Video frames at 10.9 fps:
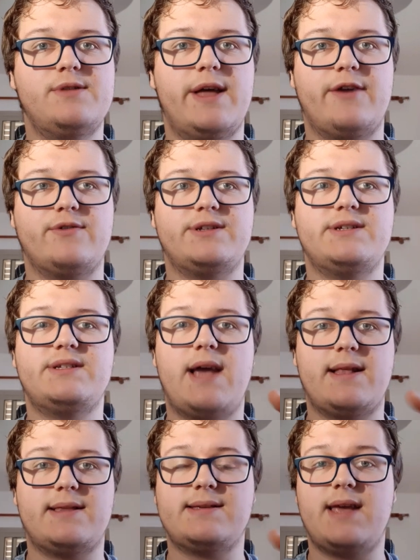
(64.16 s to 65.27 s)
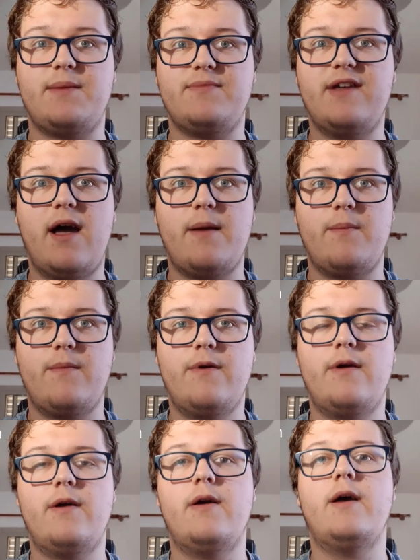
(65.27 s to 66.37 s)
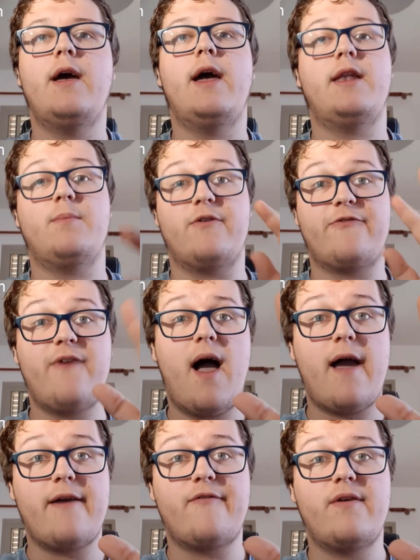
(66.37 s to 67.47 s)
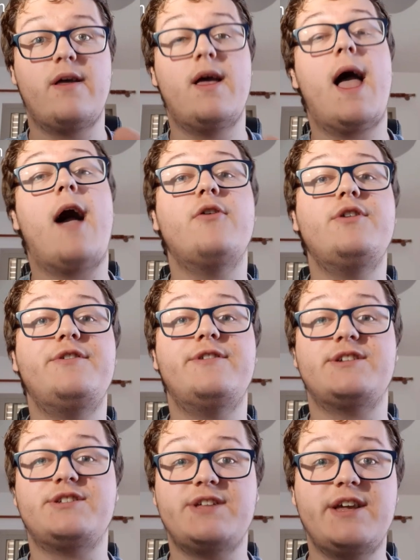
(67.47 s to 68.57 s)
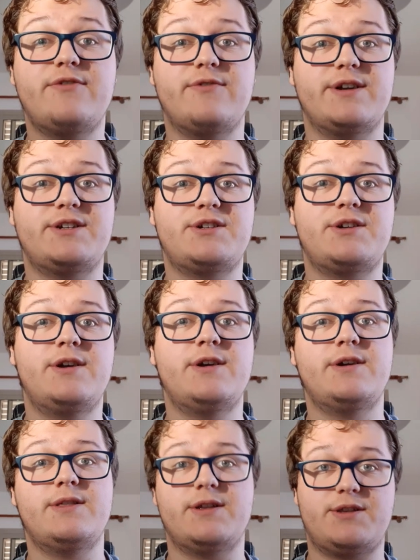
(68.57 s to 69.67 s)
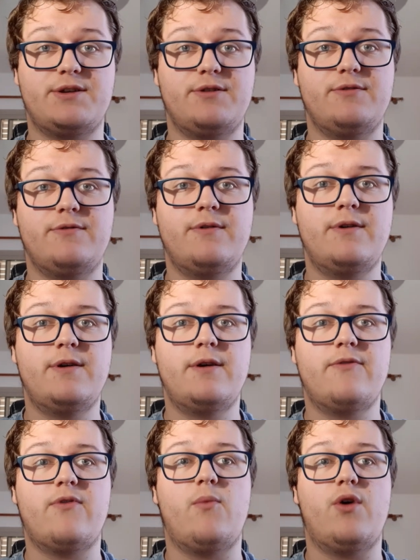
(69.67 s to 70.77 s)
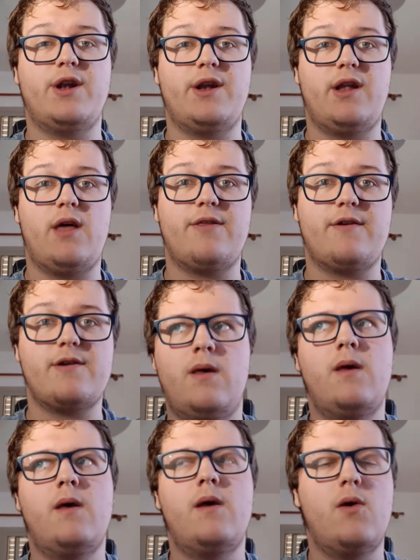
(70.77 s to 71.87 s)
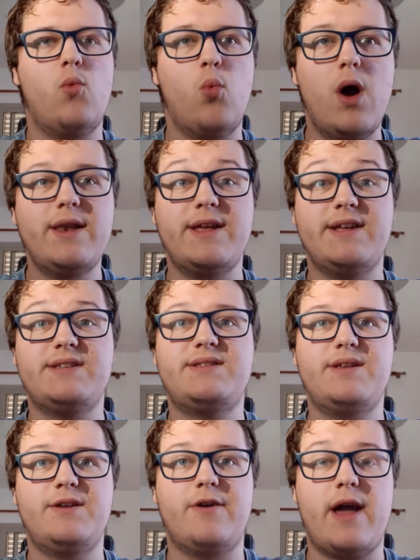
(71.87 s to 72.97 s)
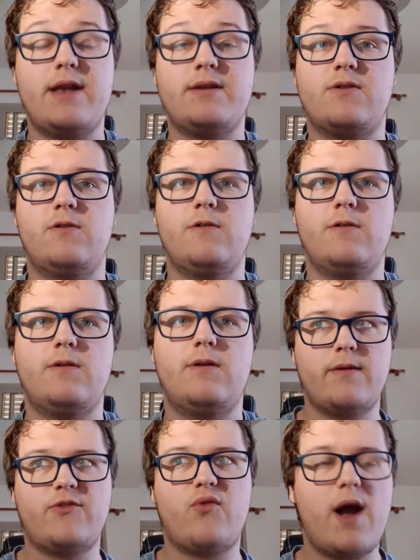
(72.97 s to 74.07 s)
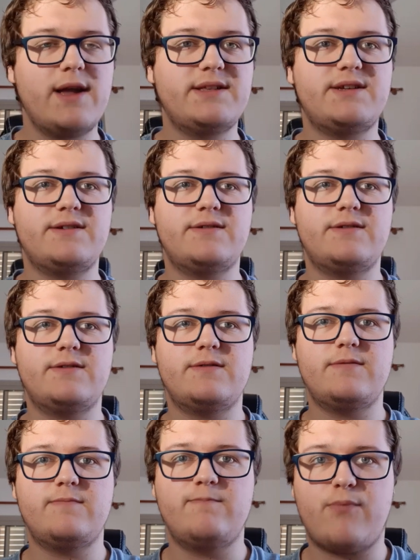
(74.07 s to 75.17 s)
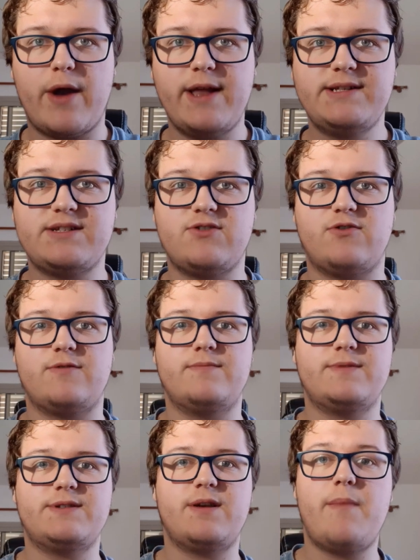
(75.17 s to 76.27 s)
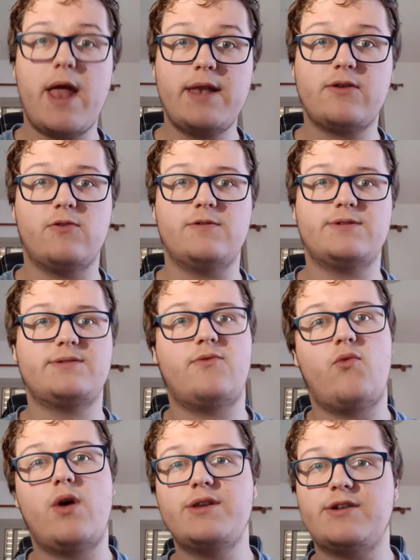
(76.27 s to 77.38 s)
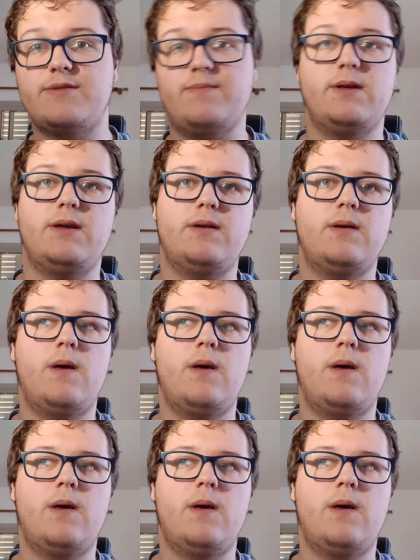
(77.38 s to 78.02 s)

languages at the same time? And number 5. How do you distinguish the two from one another? What is your end goal? Try to brainstorm some end goals. One could be